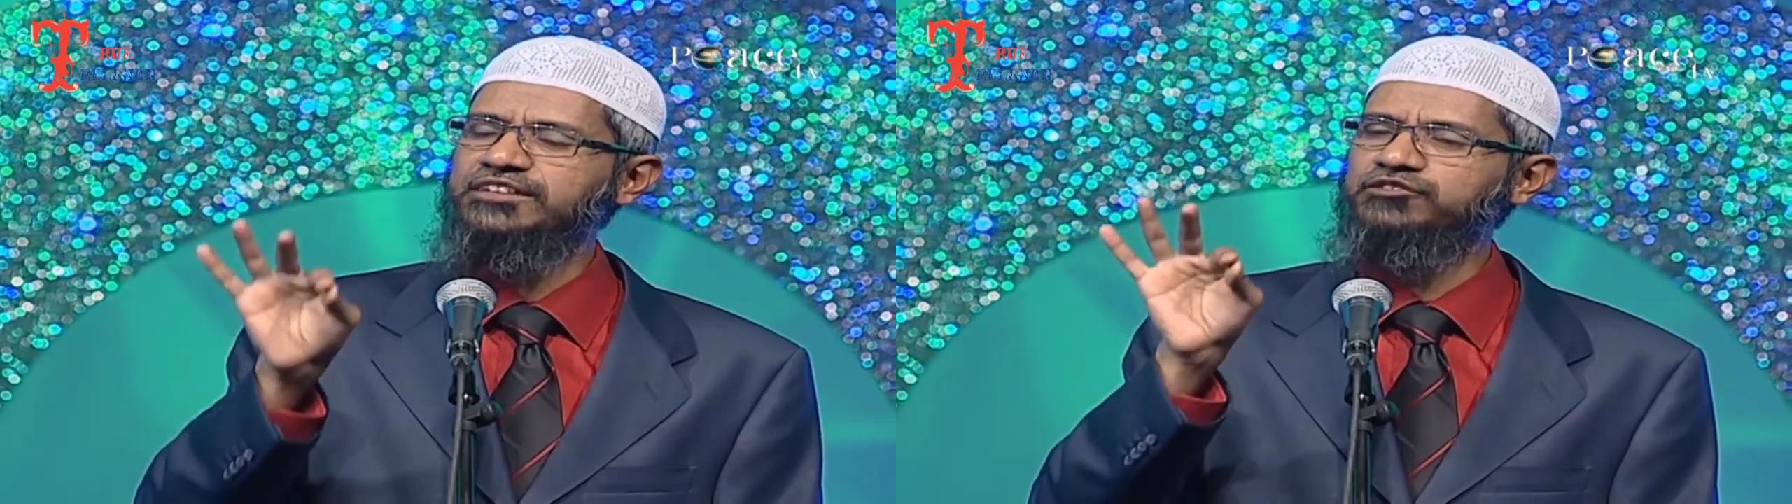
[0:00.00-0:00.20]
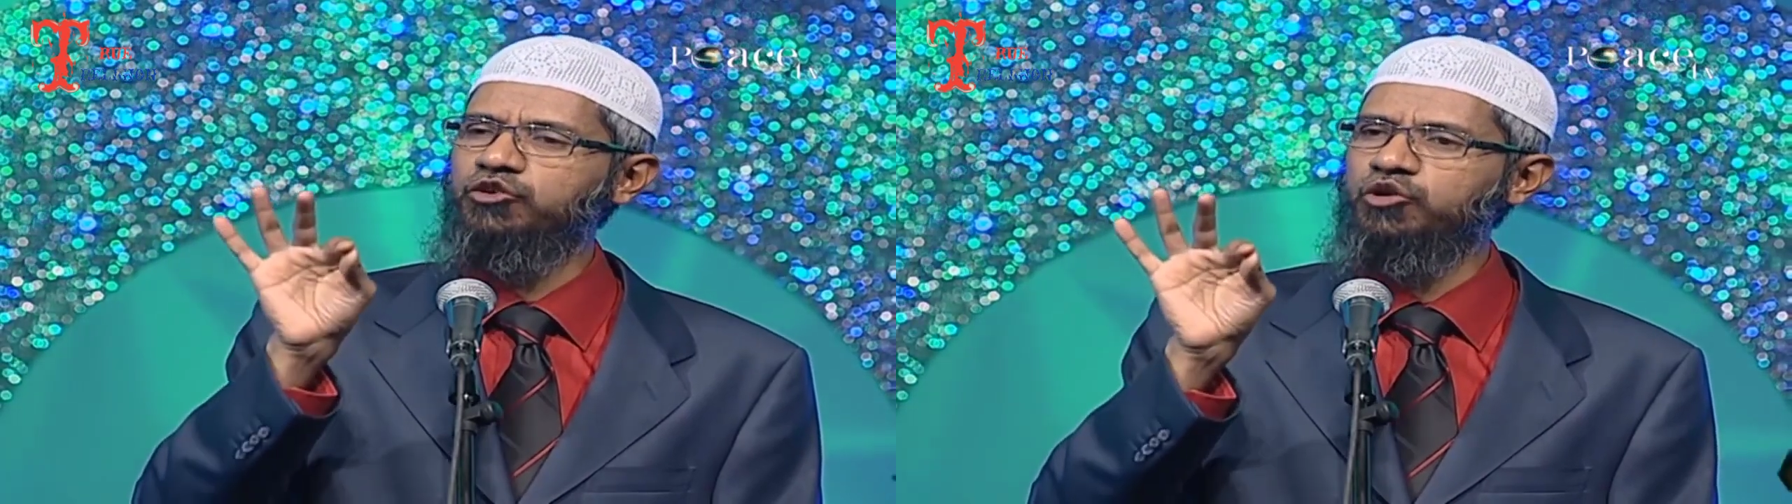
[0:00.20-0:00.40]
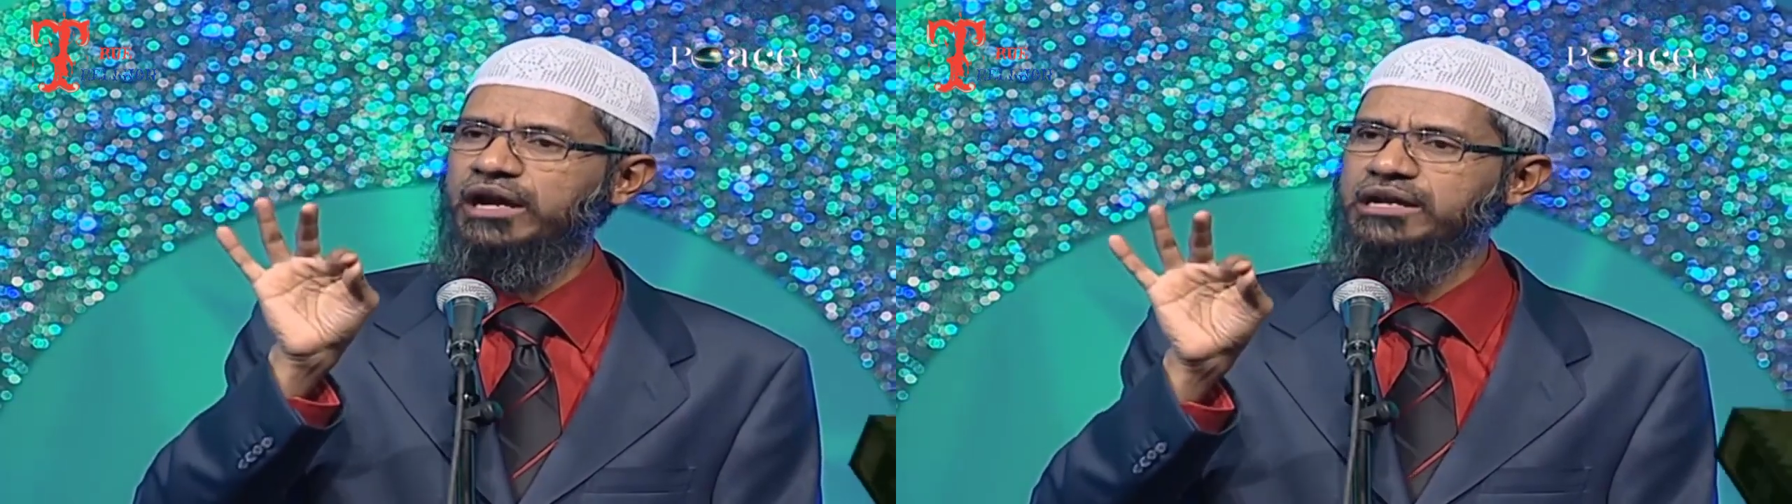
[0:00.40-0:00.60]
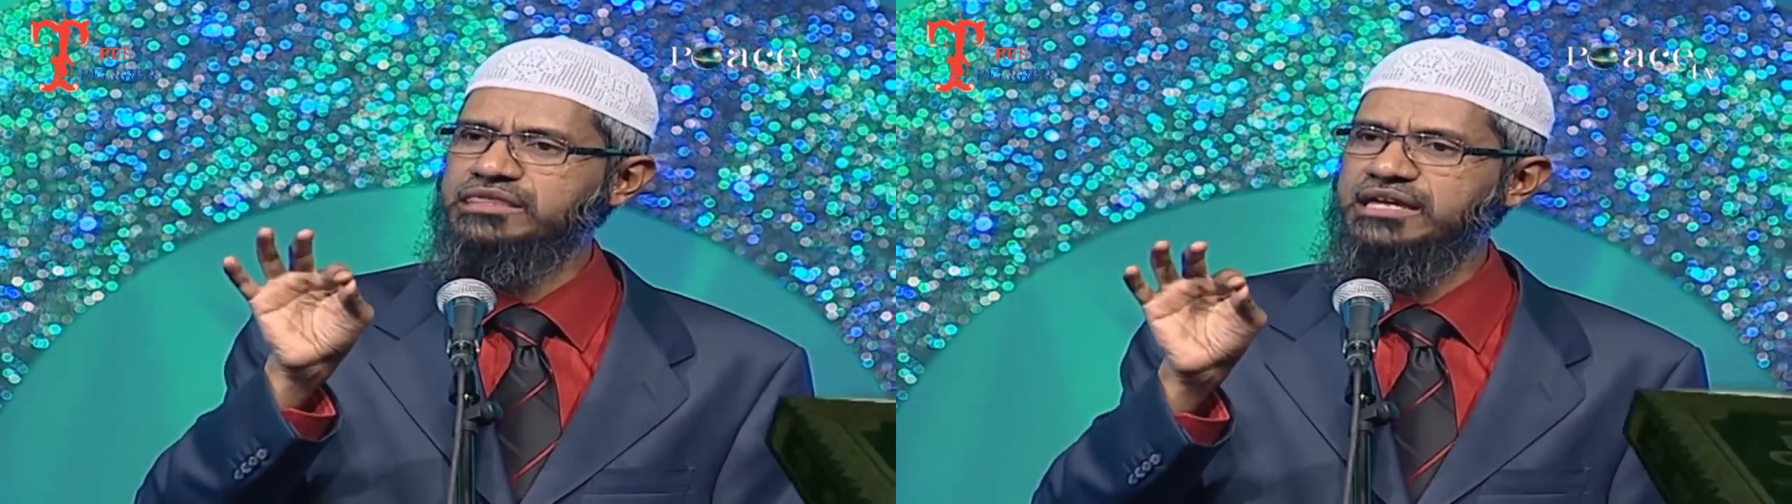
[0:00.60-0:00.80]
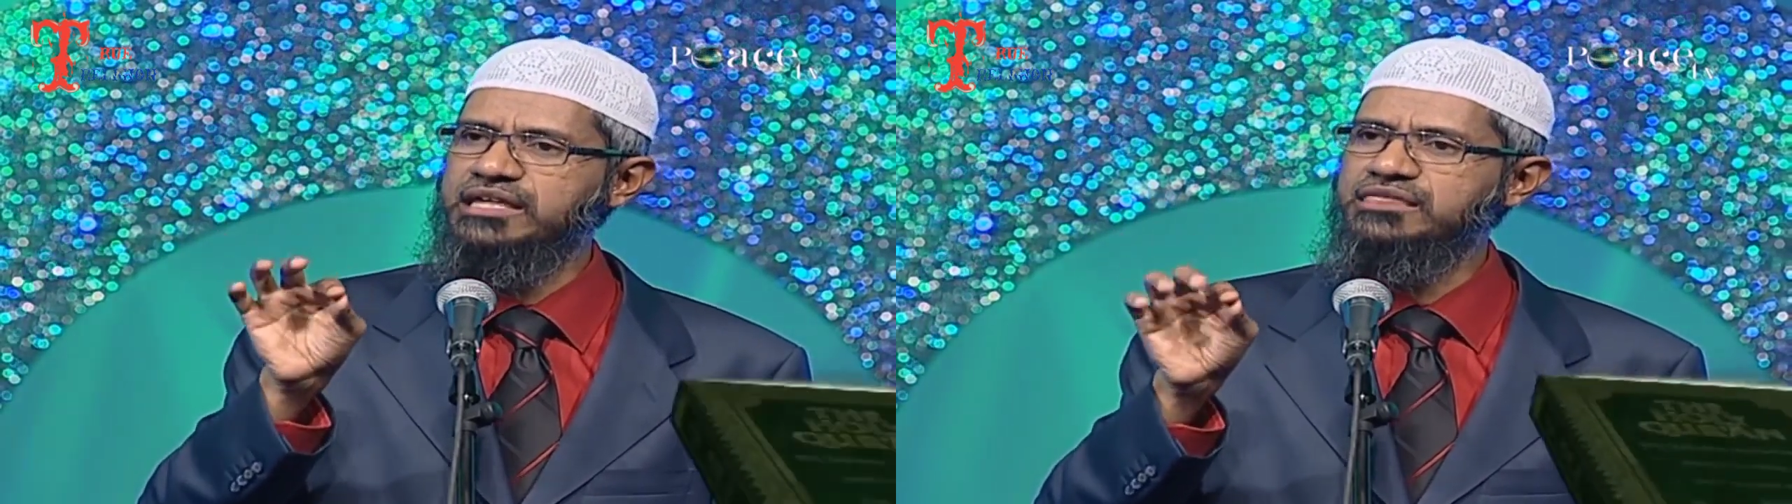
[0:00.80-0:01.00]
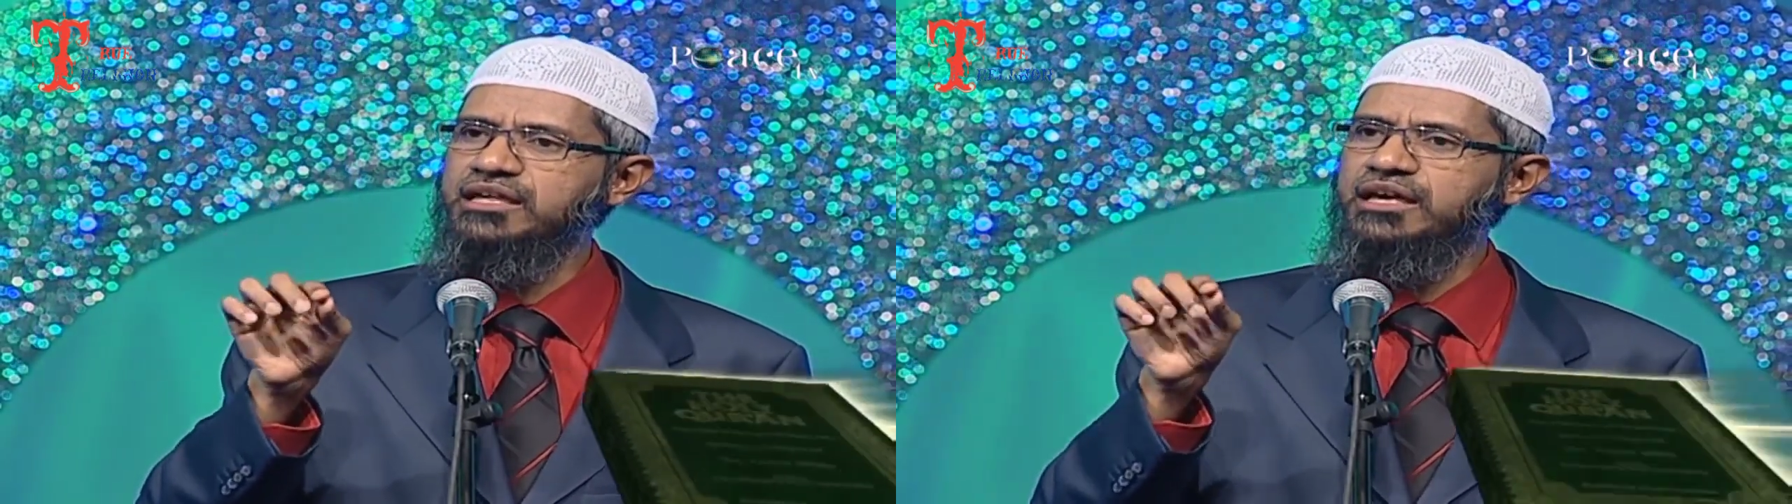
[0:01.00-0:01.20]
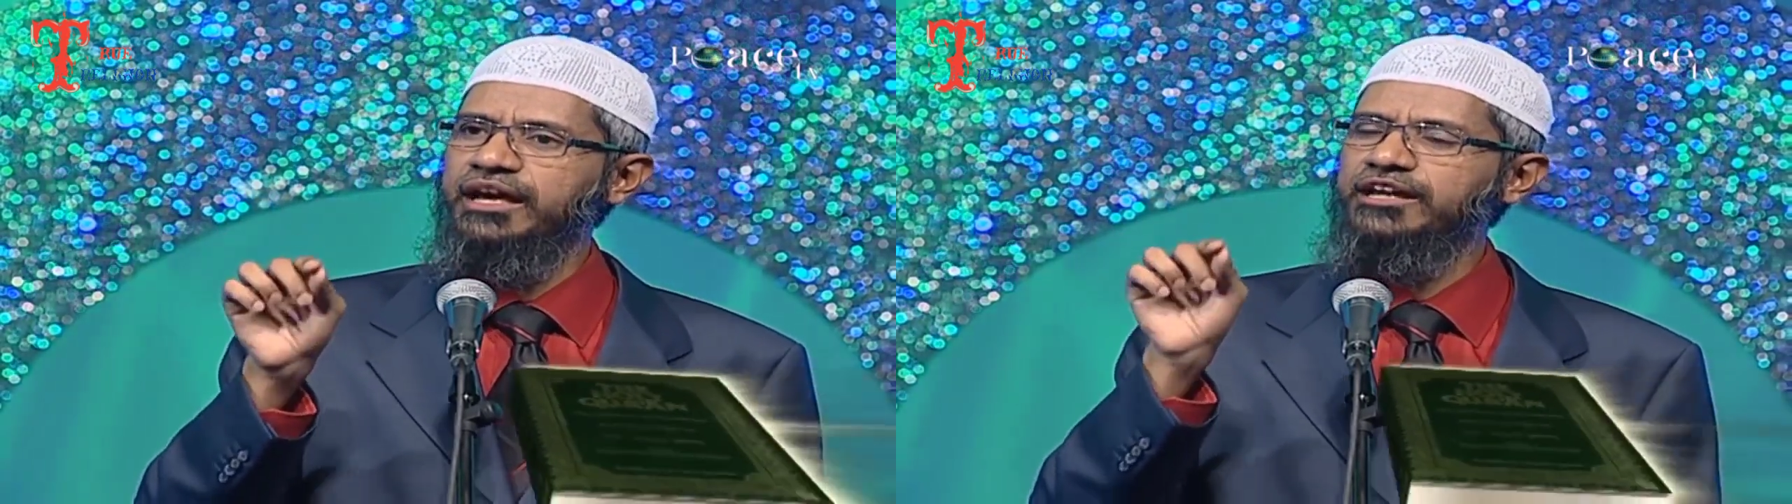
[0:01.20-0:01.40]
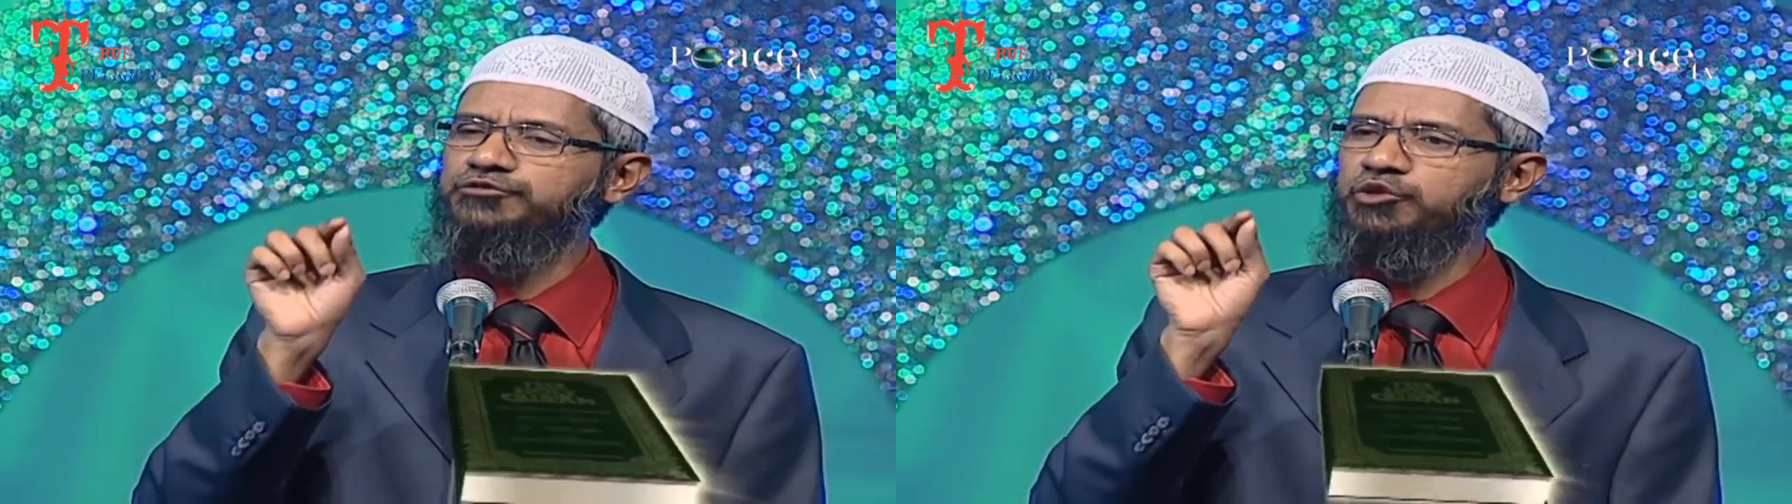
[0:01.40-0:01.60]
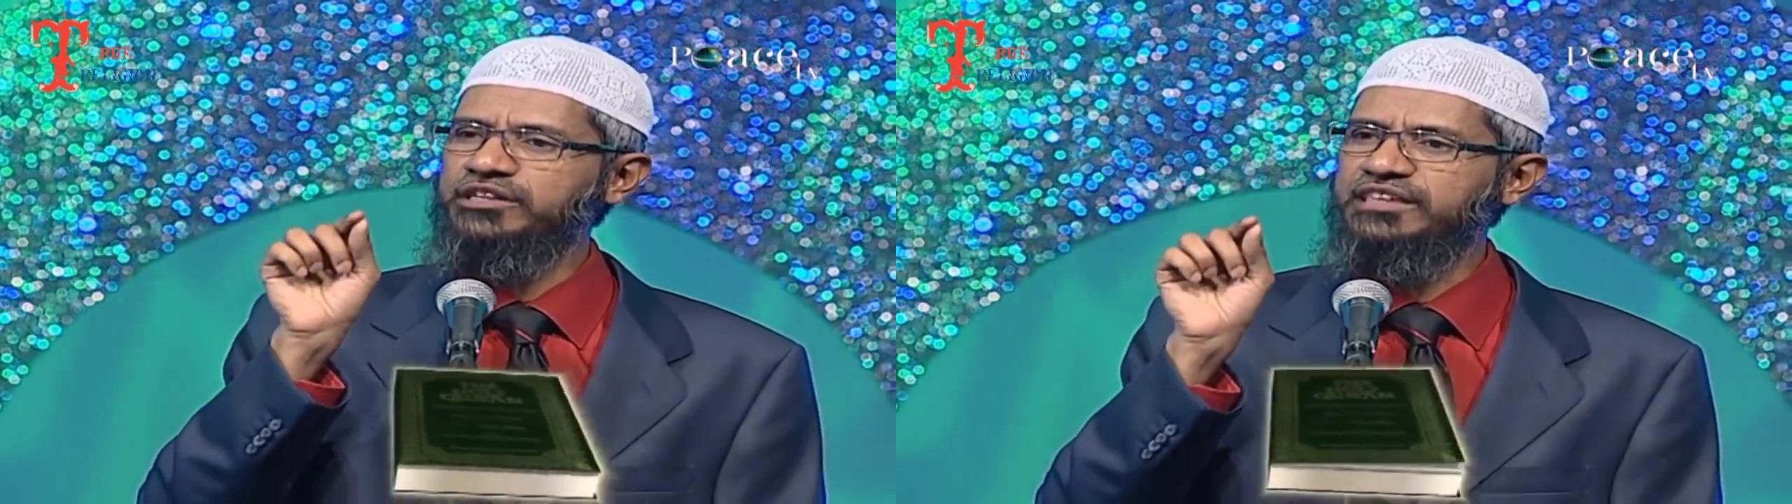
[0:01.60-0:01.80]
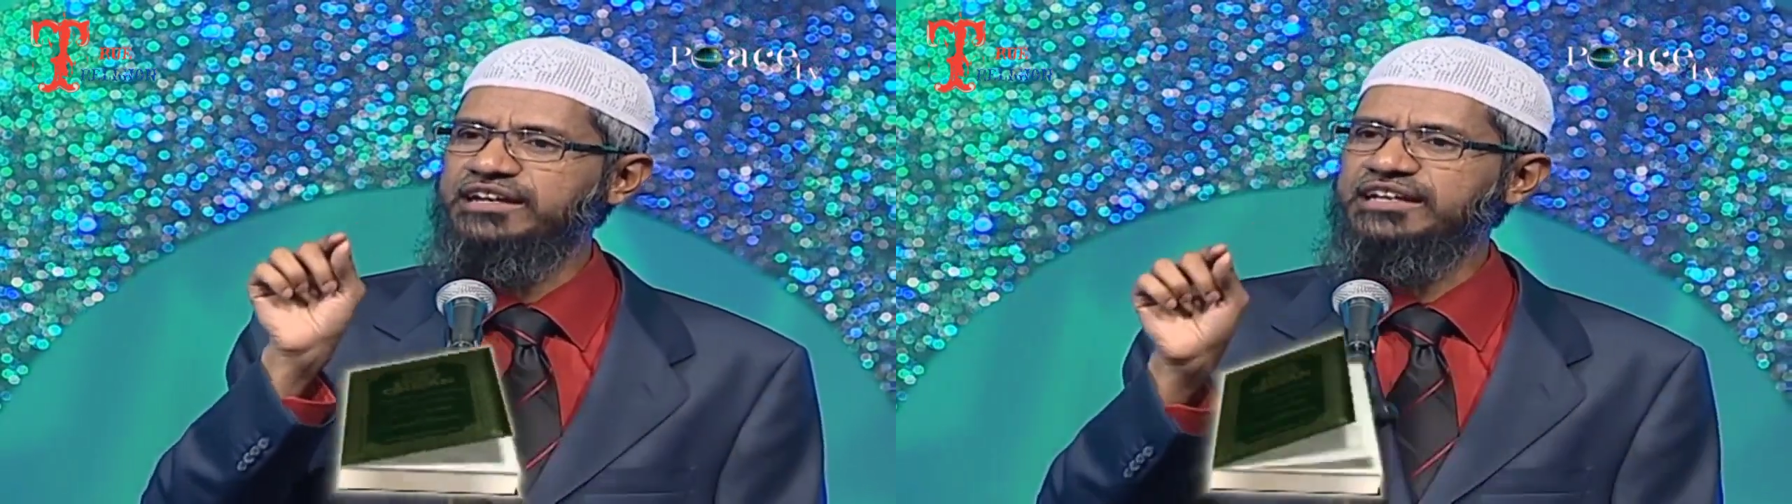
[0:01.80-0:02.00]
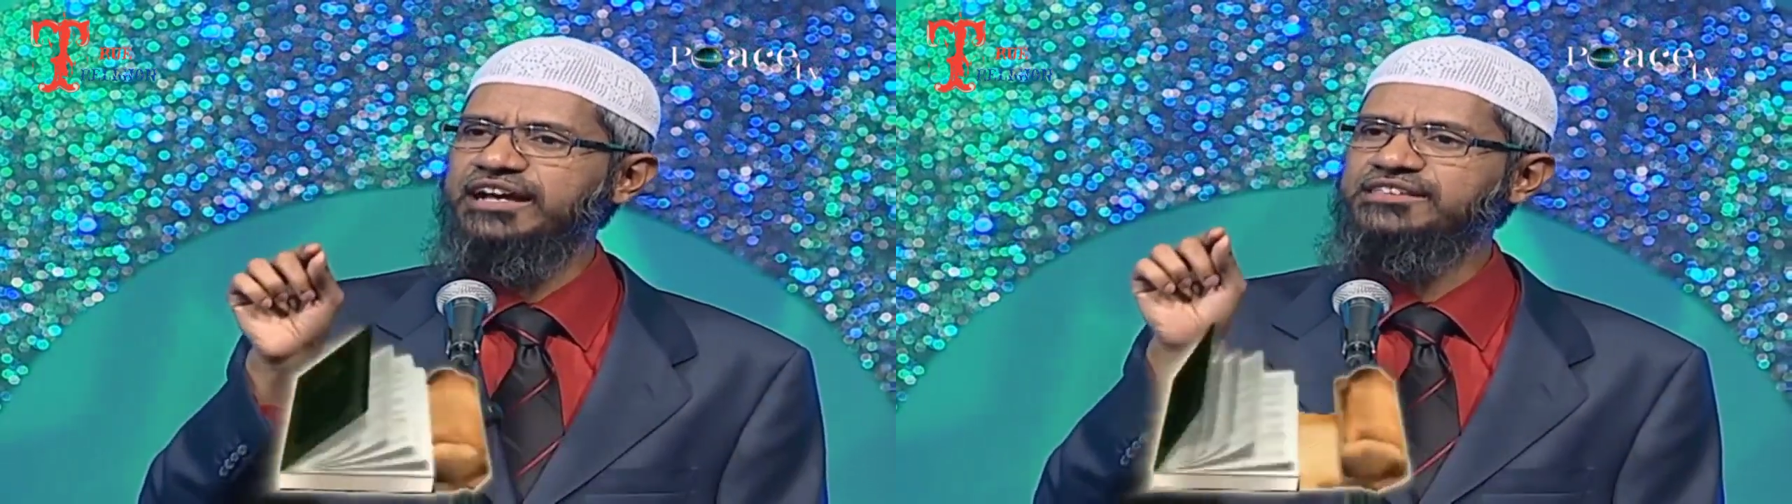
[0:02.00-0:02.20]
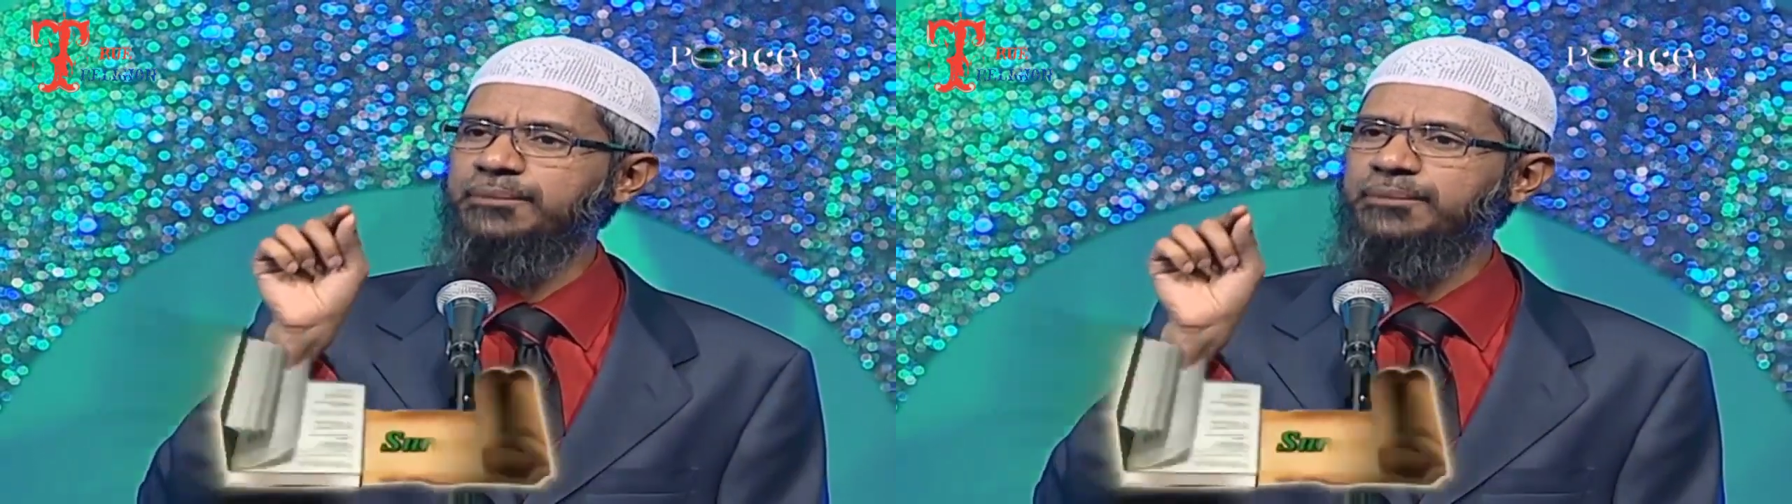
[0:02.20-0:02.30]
as the Quran says in Surah Darya,